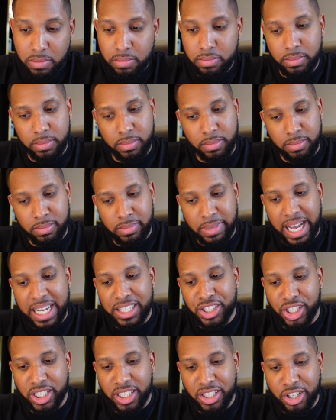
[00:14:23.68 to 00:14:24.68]
Hmm,
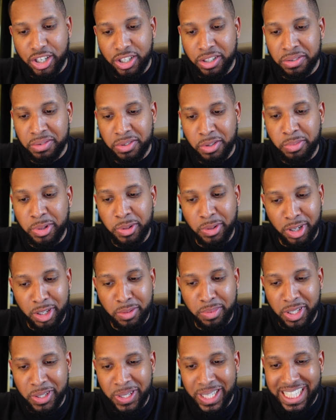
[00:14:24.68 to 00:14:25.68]
actually, no, it'll be
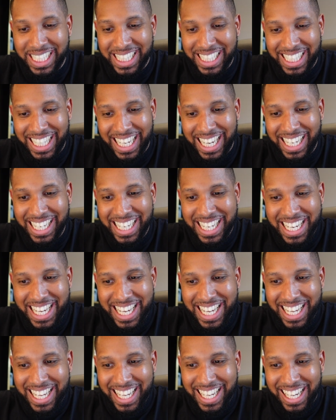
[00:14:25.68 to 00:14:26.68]
probably be quicker than that.
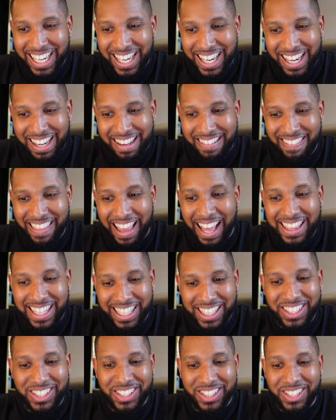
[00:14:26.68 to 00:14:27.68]
I
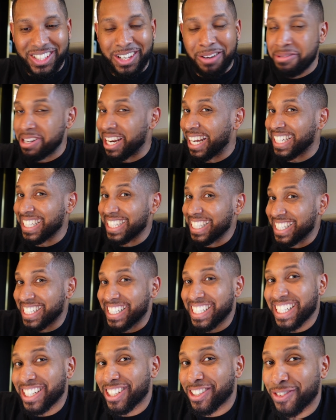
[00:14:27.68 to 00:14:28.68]
think this is going to be like in the
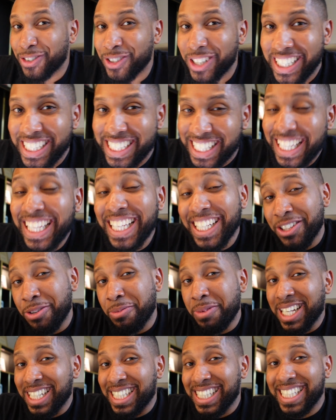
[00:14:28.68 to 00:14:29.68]
640s. I think this will
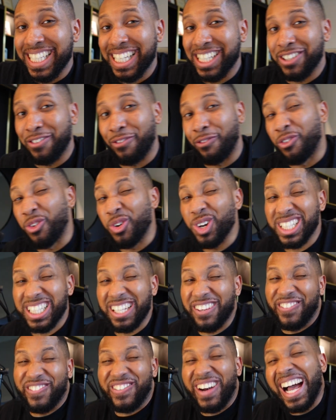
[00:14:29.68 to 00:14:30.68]
be a
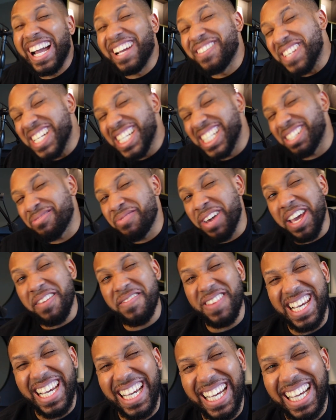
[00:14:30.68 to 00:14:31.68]
645 ish,
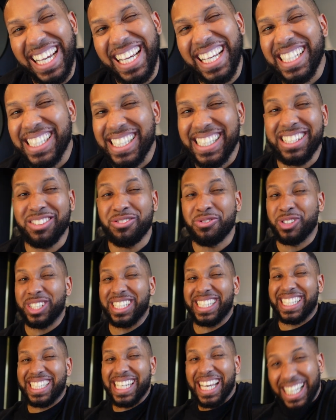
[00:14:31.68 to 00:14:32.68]
maybe?
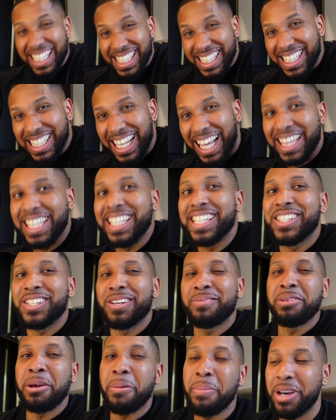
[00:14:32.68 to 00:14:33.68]
646. I think it's
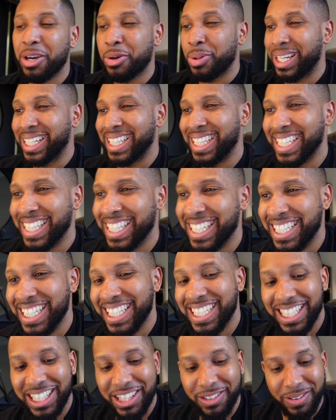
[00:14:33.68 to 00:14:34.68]
going to be a bit quicker than the
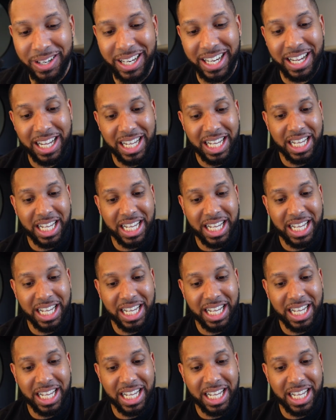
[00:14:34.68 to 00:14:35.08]
GT3.